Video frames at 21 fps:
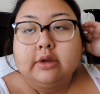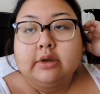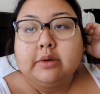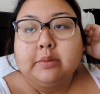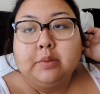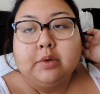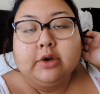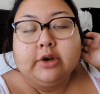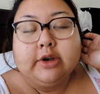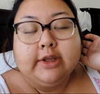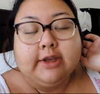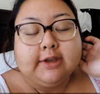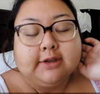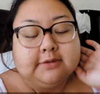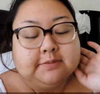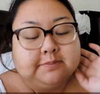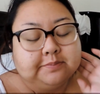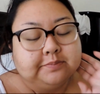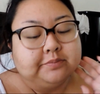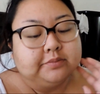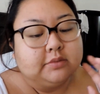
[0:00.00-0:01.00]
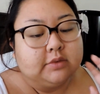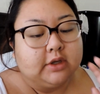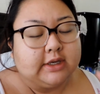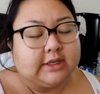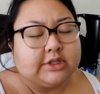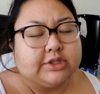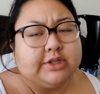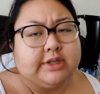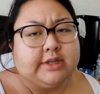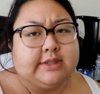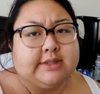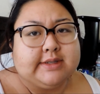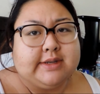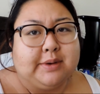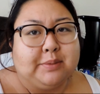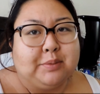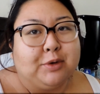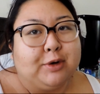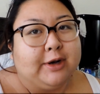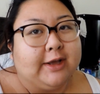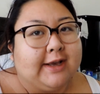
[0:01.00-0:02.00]
Good morning. Actually, it's not
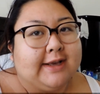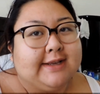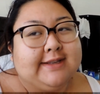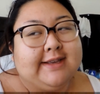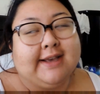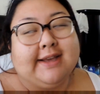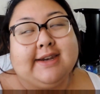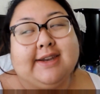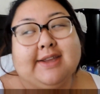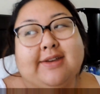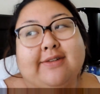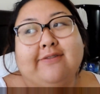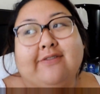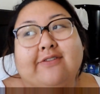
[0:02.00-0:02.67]
morning. I had a